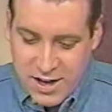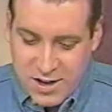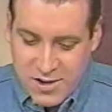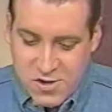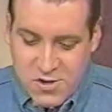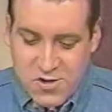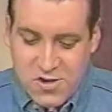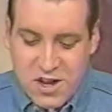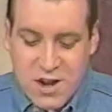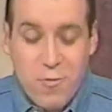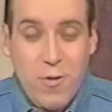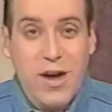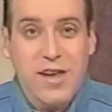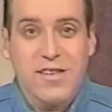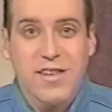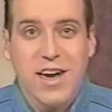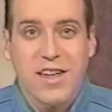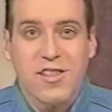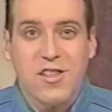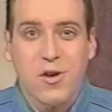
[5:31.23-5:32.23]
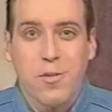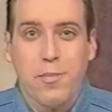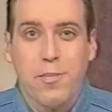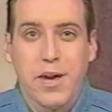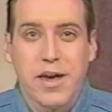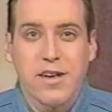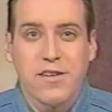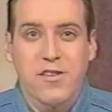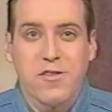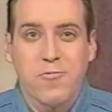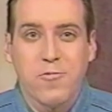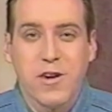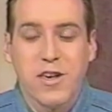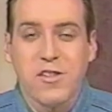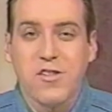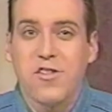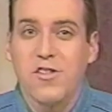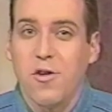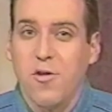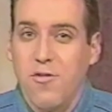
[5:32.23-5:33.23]
Sioux City West got their biggest
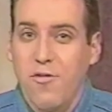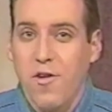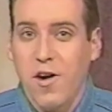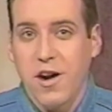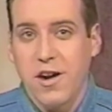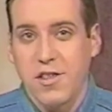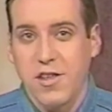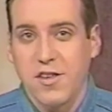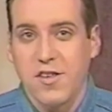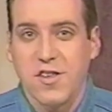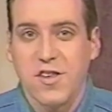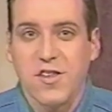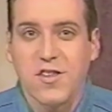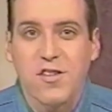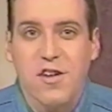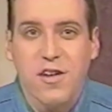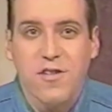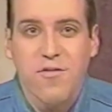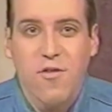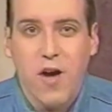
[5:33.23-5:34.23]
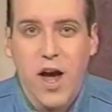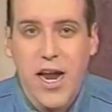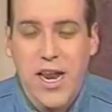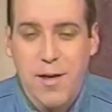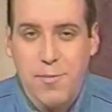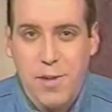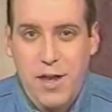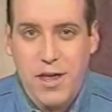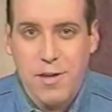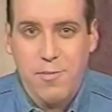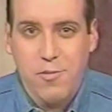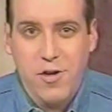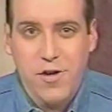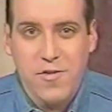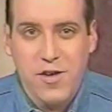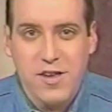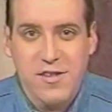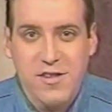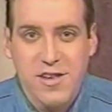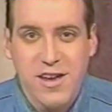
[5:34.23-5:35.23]
win so far this season on Friday, beating
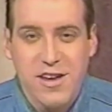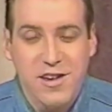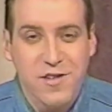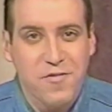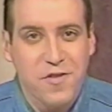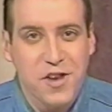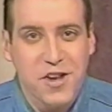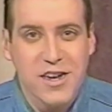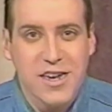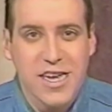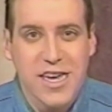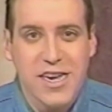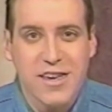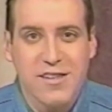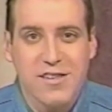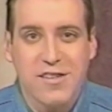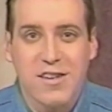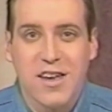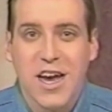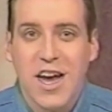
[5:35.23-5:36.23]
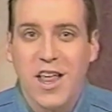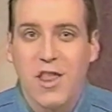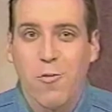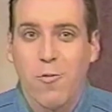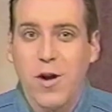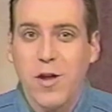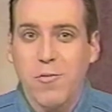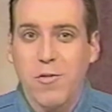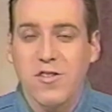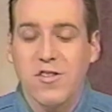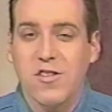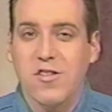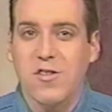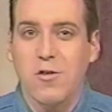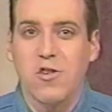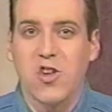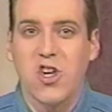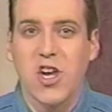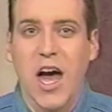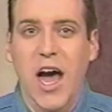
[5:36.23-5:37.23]
previously undefeated East. The win wasn't
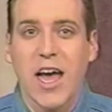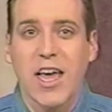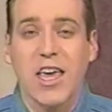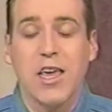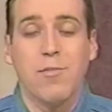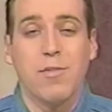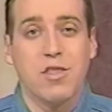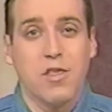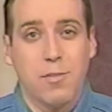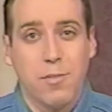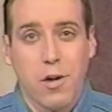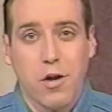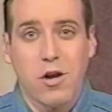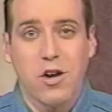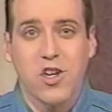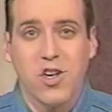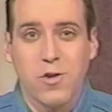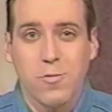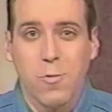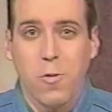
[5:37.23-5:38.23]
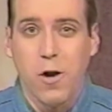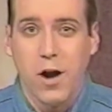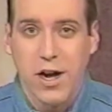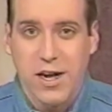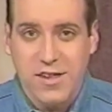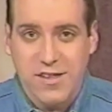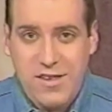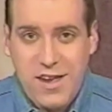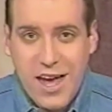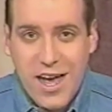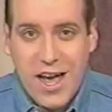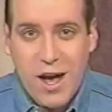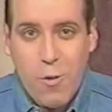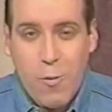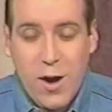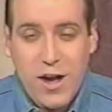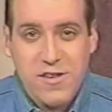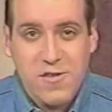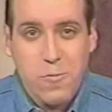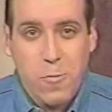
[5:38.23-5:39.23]
so shocking, but the margin was.
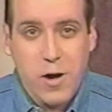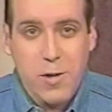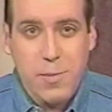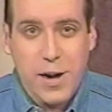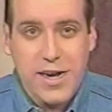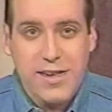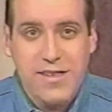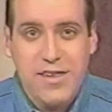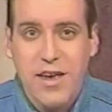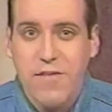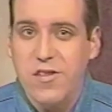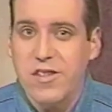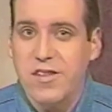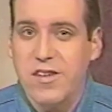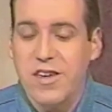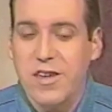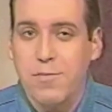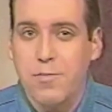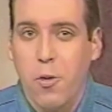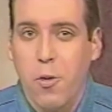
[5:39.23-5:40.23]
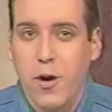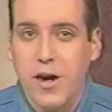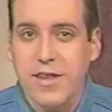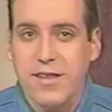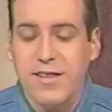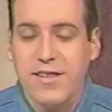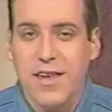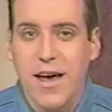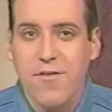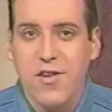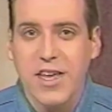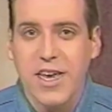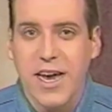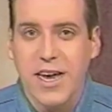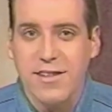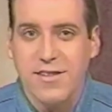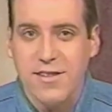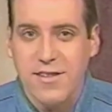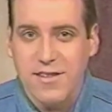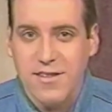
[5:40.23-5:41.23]
West won by 17 points,
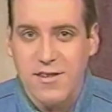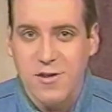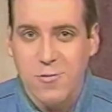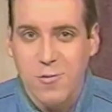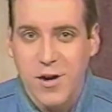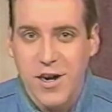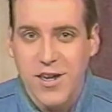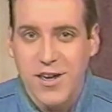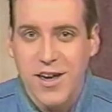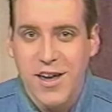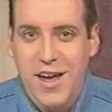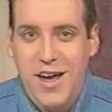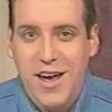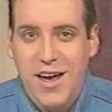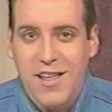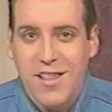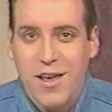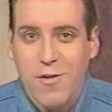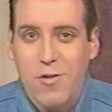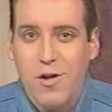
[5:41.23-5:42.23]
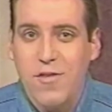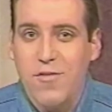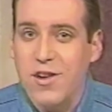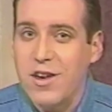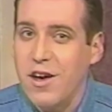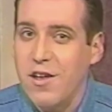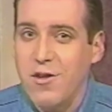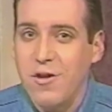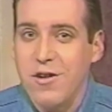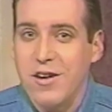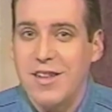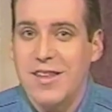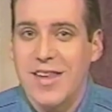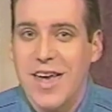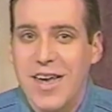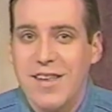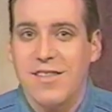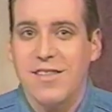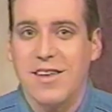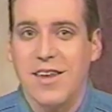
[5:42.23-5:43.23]
78-61. They would have another
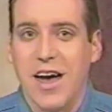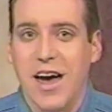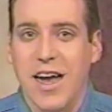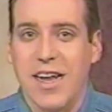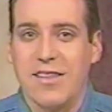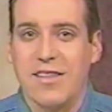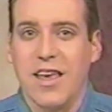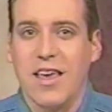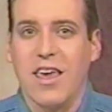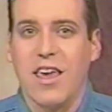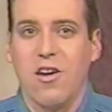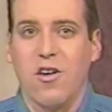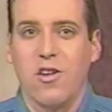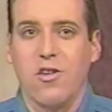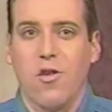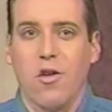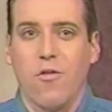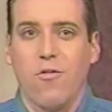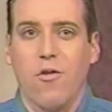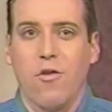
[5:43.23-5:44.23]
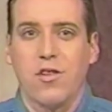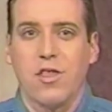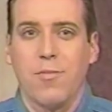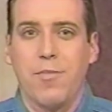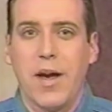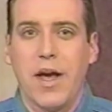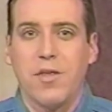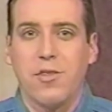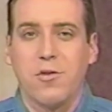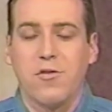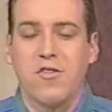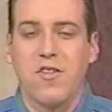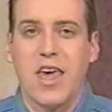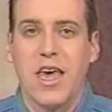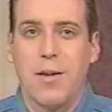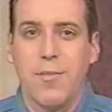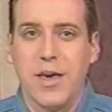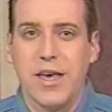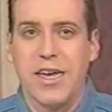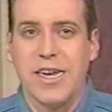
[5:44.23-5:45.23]
test tonight, taking on Norfolk. The Panthers
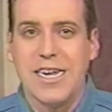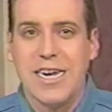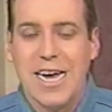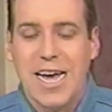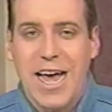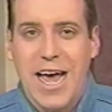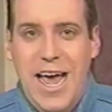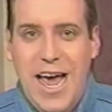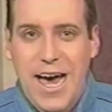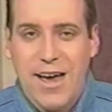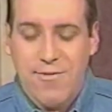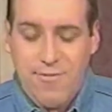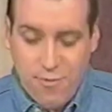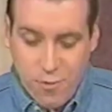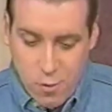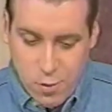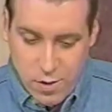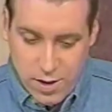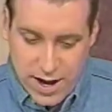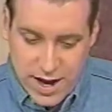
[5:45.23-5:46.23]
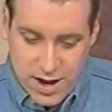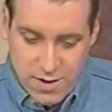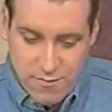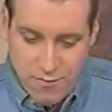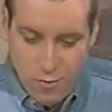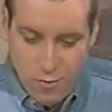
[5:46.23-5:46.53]
came in at 4 and